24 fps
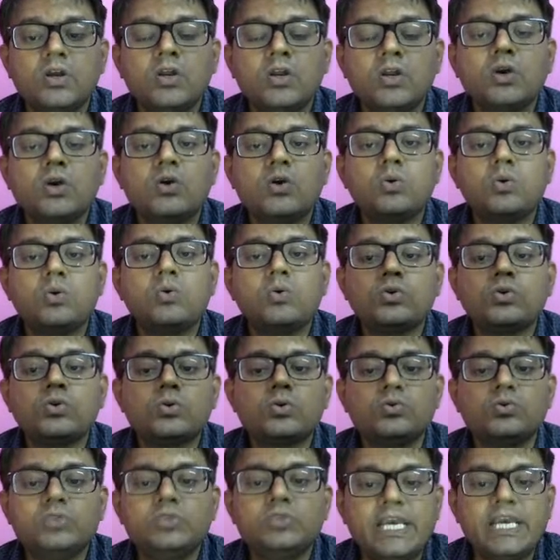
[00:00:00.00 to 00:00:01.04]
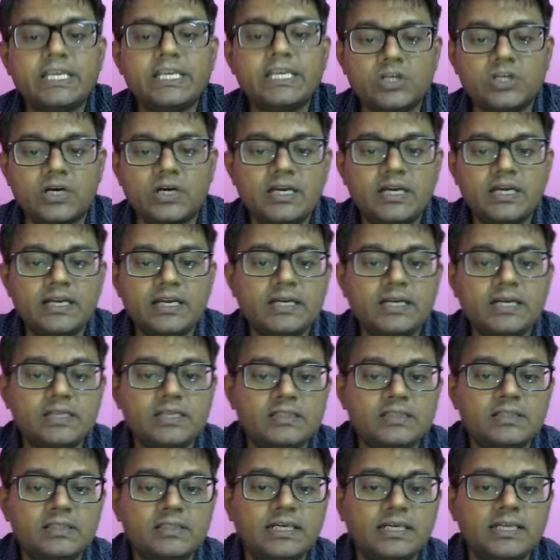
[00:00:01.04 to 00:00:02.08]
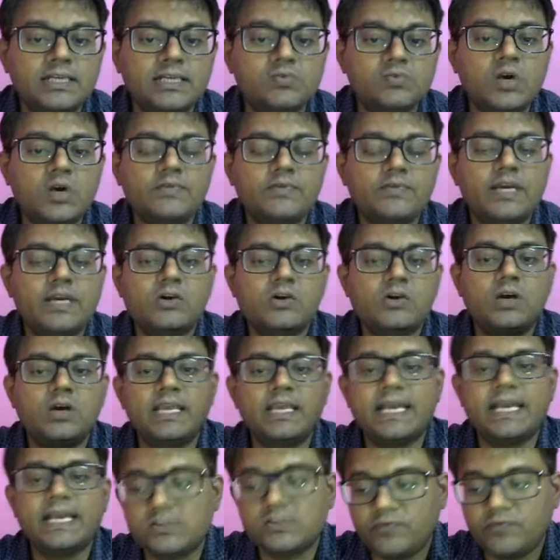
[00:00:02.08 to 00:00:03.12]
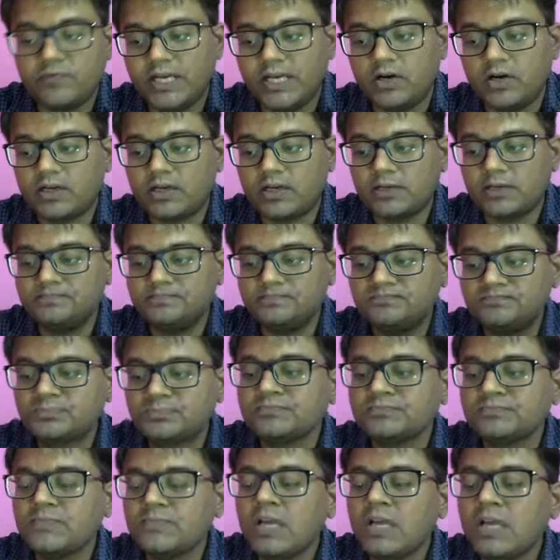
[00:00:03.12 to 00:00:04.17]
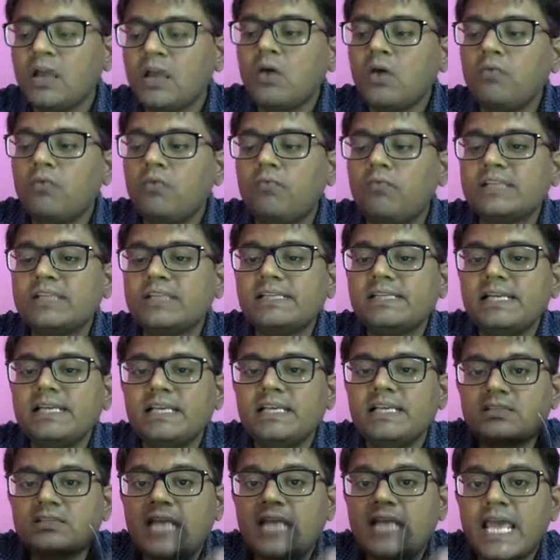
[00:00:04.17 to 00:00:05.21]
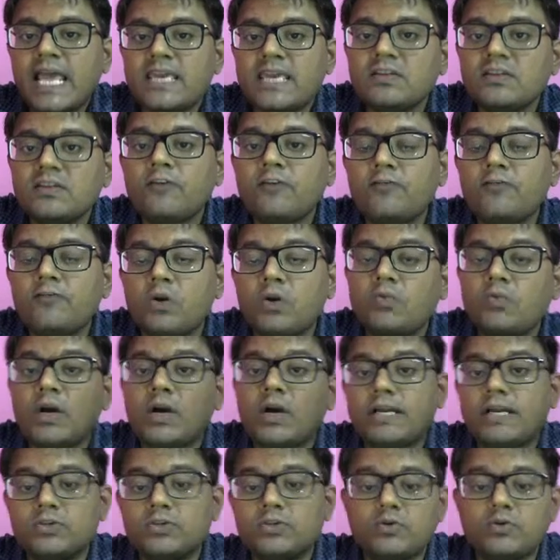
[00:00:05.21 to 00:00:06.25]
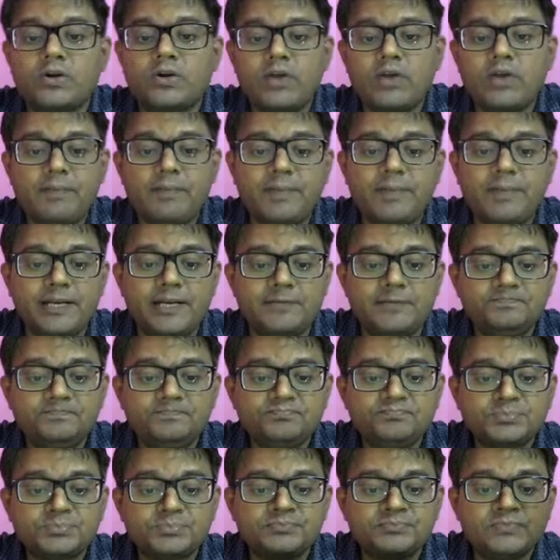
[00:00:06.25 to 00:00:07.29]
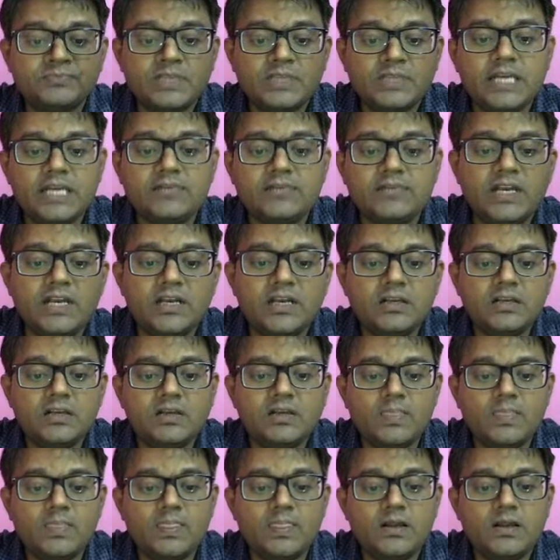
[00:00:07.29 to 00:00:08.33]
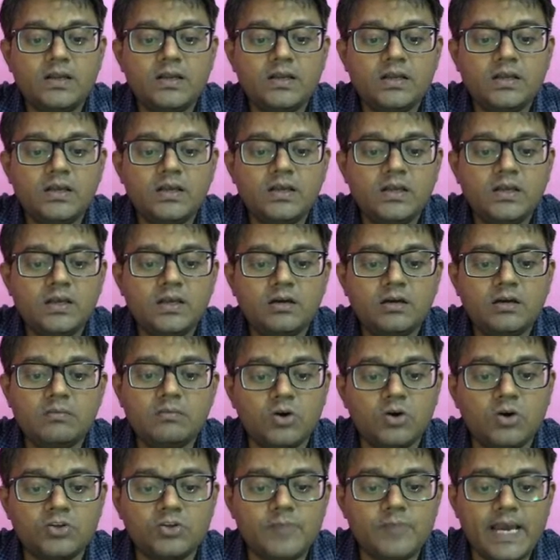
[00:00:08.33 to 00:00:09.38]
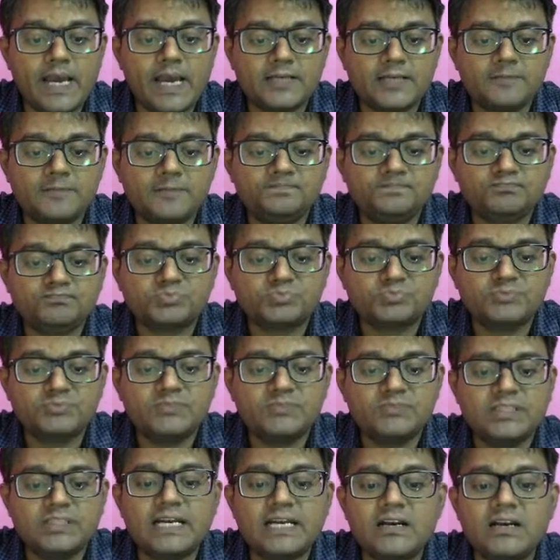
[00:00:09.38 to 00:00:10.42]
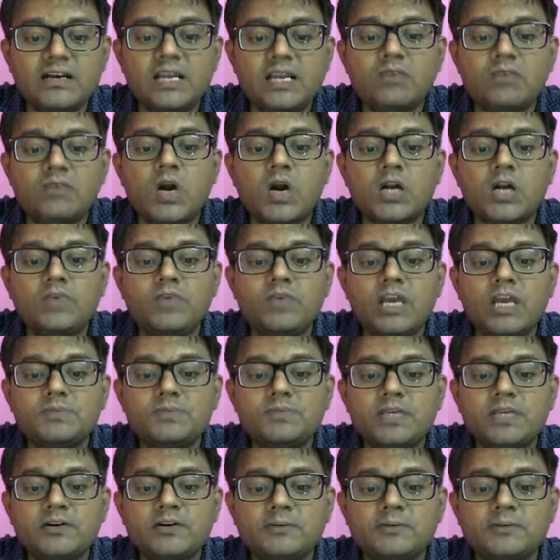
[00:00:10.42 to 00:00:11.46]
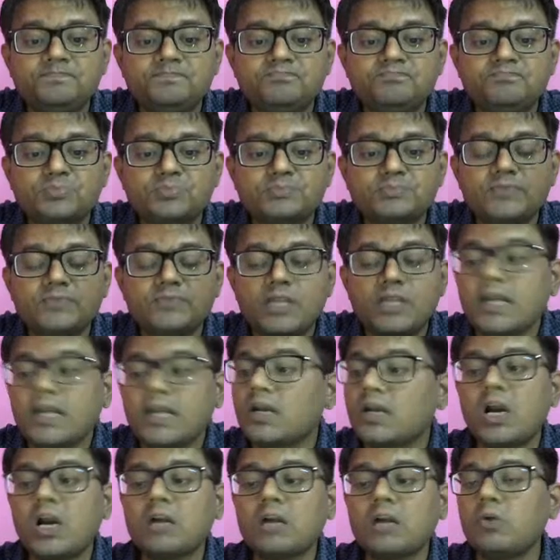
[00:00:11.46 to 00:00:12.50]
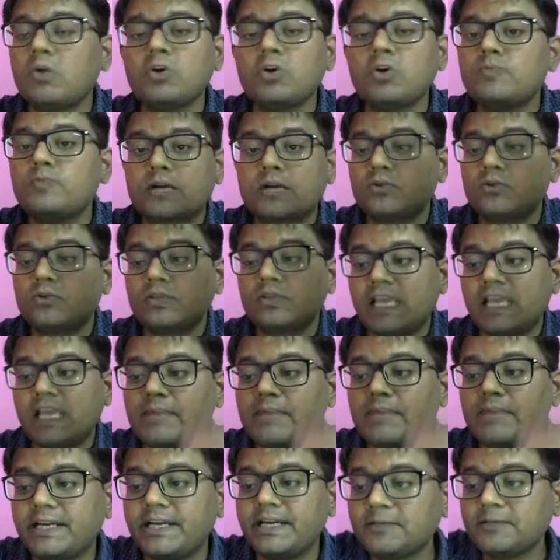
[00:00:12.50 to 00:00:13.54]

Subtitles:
Root 2g h0. That is what we are calling as v0. Once it is striking the floor, what is going to happen? It will bounce back. Generally, what do we observe? It will not bounce back to the same height.